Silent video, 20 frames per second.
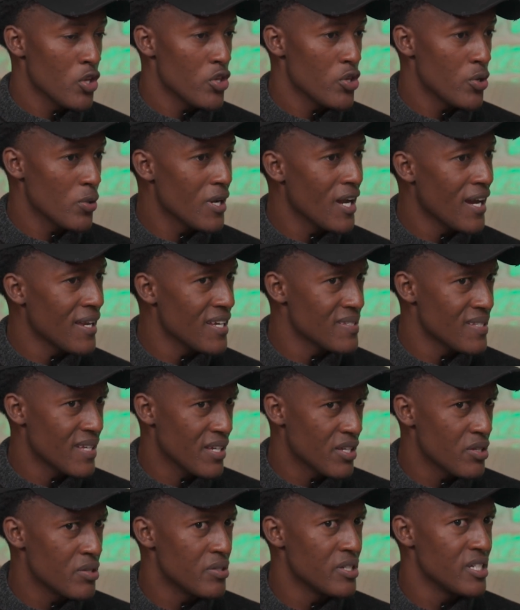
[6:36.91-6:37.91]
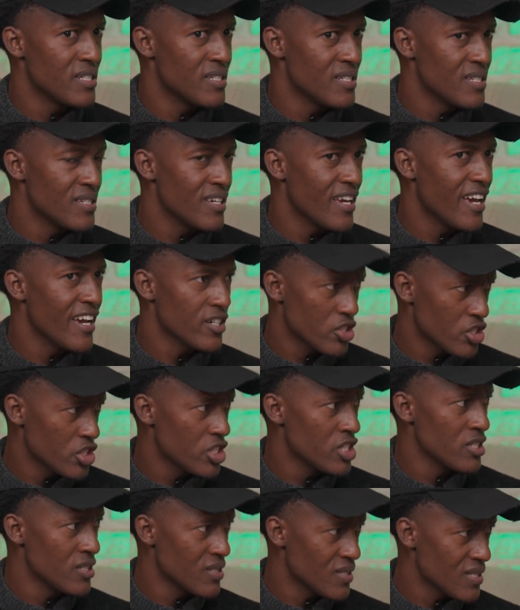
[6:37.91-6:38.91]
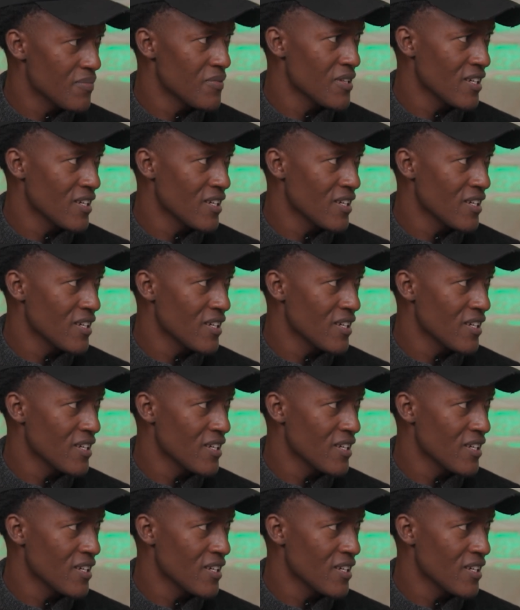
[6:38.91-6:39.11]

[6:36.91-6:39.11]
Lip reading: Uganda Security Exchange, something